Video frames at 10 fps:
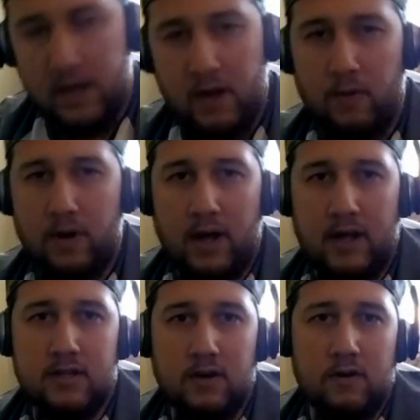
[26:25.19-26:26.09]
and
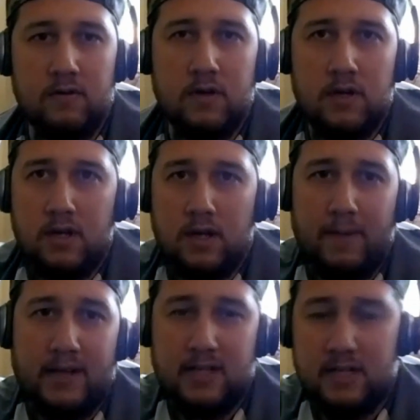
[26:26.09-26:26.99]
whatnot, so it
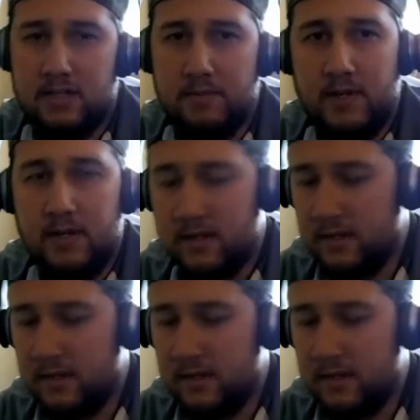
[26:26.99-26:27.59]
makes sense to me.